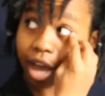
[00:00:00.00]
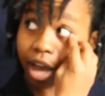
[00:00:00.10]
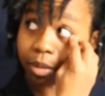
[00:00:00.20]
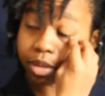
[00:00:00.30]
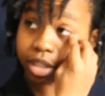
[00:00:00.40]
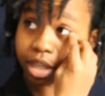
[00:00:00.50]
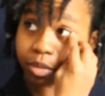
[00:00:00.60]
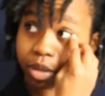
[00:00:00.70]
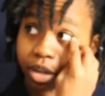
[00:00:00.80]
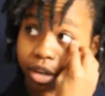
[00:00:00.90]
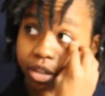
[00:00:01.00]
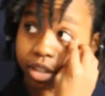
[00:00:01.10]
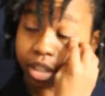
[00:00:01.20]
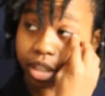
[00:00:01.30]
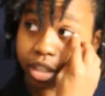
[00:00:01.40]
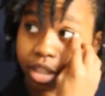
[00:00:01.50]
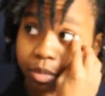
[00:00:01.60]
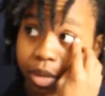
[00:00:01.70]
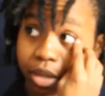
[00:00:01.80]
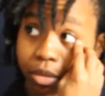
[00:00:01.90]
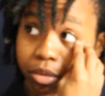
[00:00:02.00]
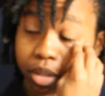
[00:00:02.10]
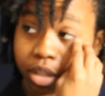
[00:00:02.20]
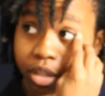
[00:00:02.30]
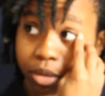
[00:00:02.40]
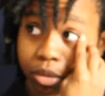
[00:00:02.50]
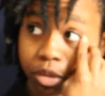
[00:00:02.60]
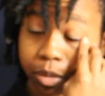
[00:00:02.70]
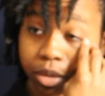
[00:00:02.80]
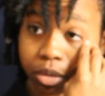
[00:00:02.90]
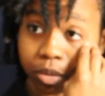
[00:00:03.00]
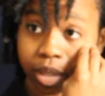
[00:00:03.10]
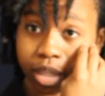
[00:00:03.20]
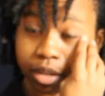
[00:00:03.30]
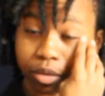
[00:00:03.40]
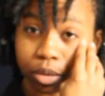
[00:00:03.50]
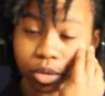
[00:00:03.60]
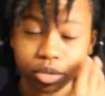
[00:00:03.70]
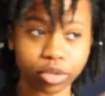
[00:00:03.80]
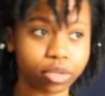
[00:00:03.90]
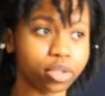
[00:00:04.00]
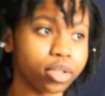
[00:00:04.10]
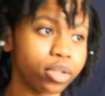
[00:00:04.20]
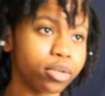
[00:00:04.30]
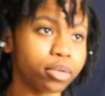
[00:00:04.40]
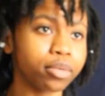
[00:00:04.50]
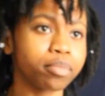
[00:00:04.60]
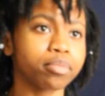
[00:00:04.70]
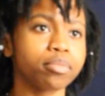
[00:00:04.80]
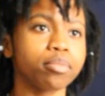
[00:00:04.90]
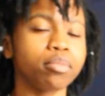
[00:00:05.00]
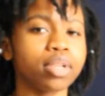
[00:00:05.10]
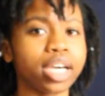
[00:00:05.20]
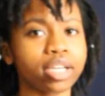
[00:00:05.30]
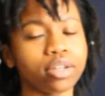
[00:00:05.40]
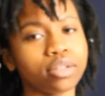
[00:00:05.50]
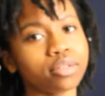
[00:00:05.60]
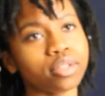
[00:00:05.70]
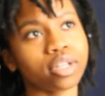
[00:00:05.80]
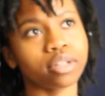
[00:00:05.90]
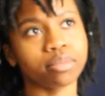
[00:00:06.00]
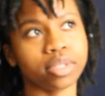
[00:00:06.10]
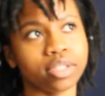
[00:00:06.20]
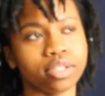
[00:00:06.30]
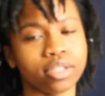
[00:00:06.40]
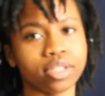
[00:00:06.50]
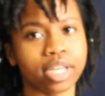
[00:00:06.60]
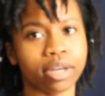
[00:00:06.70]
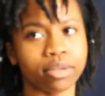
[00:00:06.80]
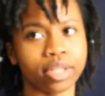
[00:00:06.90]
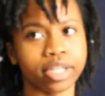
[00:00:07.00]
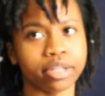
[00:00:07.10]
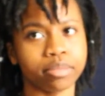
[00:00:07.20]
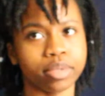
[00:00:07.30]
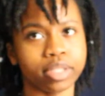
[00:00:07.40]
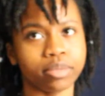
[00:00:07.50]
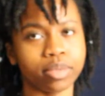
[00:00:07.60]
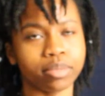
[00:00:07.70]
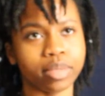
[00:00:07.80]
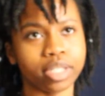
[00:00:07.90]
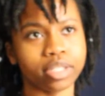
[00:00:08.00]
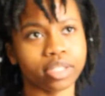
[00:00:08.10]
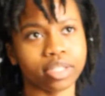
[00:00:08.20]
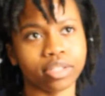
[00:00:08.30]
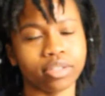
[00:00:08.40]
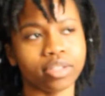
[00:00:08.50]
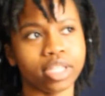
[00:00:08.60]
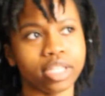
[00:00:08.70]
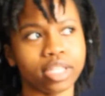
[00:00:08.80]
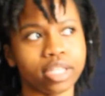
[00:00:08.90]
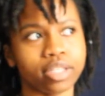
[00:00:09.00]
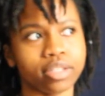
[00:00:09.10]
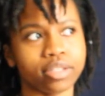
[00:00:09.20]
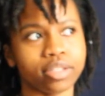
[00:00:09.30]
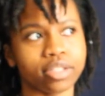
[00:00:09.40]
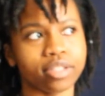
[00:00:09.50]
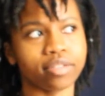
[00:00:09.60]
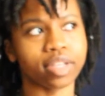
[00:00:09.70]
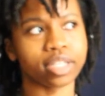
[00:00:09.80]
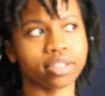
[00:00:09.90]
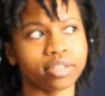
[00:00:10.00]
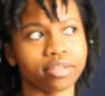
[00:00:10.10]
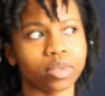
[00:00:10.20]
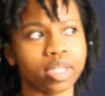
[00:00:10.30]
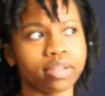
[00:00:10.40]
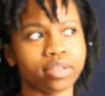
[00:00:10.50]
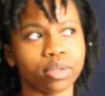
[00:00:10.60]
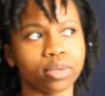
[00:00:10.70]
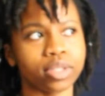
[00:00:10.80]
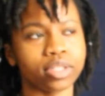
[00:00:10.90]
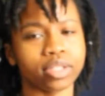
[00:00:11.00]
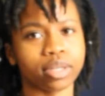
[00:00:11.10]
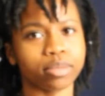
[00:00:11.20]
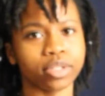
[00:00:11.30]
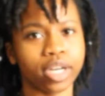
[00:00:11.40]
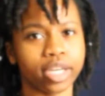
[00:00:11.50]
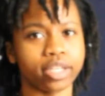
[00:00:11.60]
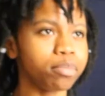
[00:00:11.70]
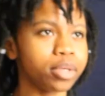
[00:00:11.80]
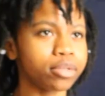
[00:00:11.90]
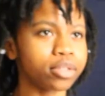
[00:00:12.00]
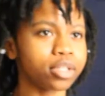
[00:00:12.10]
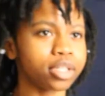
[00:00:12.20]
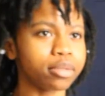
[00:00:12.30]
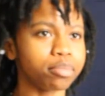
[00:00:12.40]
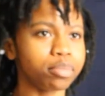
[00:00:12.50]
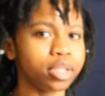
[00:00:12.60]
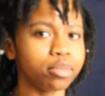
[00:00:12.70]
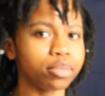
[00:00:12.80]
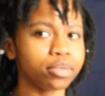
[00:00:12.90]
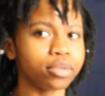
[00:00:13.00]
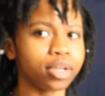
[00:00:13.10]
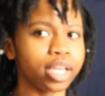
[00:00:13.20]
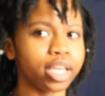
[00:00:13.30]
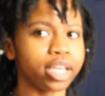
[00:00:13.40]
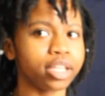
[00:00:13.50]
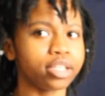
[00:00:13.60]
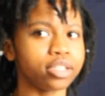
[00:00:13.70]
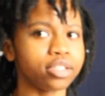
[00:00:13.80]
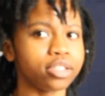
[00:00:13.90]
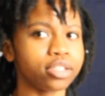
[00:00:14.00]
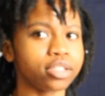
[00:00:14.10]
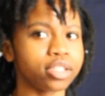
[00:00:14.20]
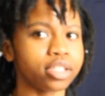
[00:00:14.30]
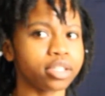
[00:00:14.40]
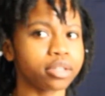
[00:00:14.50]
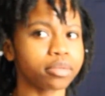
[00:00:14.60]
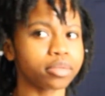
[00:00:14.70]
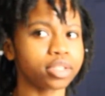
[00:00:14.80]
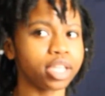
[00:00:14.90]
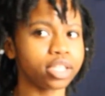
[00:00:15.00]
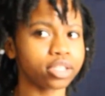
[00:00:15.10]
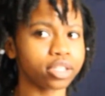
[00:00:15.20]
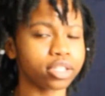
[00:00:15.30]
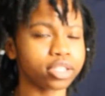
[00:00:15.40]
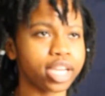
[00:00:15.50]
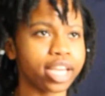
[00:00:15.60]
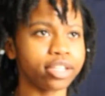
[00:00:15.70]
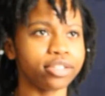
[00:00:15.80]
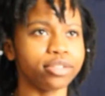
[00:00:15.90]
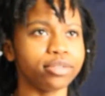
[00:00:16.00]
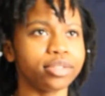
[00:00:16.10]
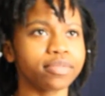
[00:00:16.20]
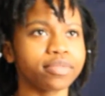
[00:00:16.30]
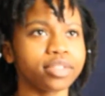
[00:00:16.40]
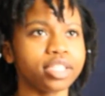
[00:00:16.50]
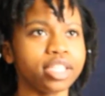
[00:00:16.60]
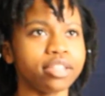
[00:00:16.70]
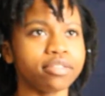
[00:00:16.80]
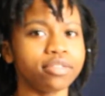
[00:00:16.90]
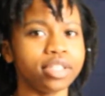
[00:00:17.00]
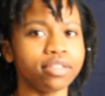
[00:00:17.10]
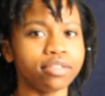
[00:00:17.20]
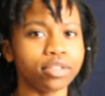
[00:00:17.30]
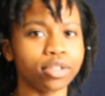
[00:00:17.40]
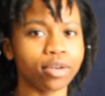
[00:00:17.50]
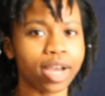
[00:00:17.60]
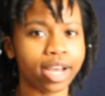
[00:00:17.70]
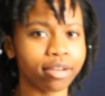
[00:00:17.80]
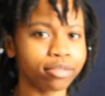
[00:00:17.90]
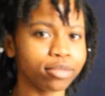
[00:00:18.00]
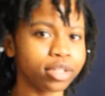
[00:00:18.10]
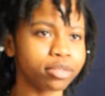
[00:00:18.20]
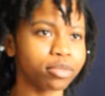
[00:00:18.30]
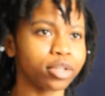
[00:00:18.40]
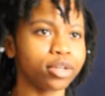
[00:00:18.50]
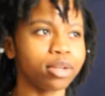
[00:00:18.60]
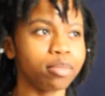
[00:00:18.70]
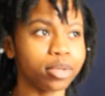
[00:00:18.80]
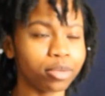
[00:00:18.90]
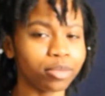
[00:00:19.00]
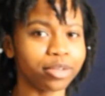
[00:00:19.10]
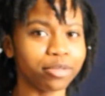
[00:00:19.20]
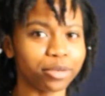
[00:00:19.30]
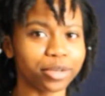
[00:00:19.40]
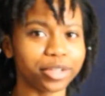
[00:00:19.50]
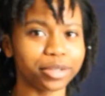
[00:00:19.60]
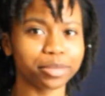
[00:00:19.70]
I would say we are unique in our own special way. Of course, there's other Black-owned art businesses out there, but what makes us unique is just the fact that we're never going to stop trying. Built on people and just their take charge attitude. Even if you don't have one, we're going to build one for you.